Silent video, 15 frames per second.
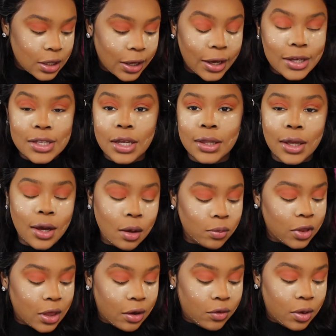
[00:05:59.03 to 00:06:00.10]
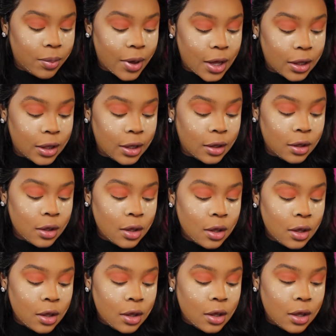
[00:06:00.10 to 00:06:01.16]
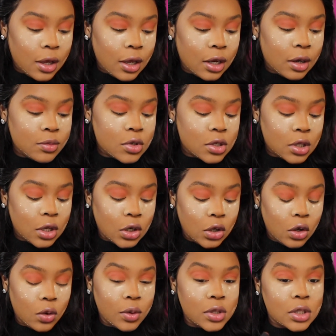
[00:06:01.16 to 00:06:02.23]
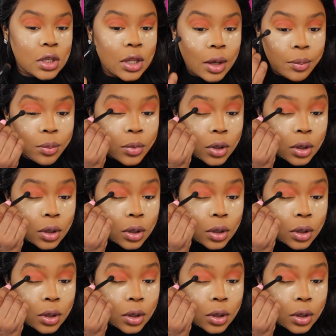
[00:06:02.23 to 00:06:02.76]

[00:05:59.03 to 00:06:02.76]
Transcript: Like I said, they come with every palette, and I'm just gonna go into that